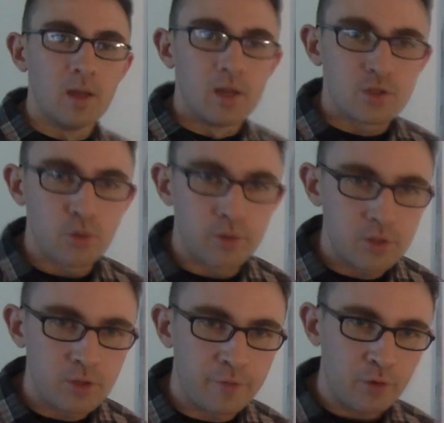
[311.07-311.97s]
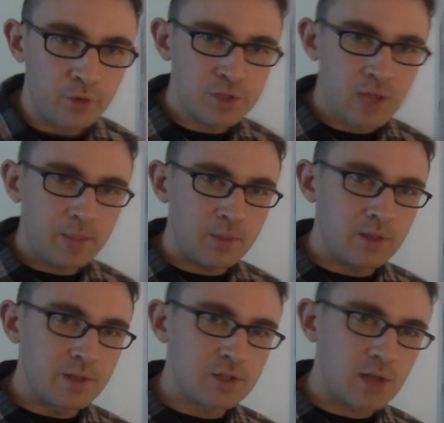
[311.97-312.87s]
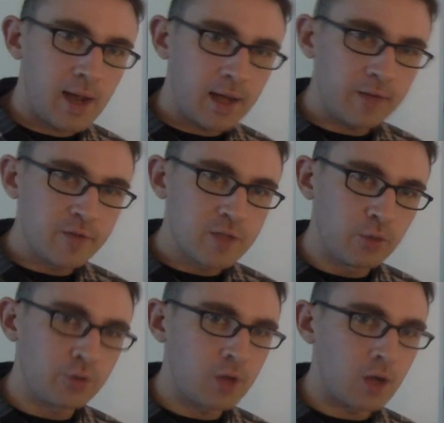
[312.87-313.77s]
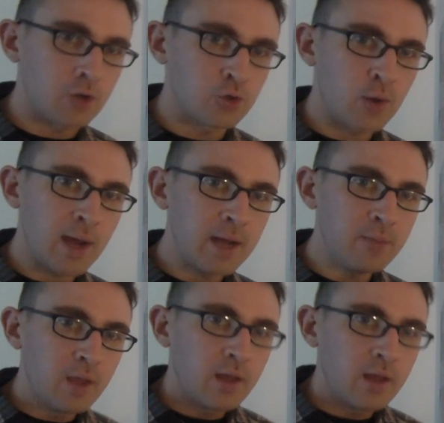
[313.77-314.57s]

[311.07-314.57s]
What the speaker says: So the first step is kind of similar to undergrad.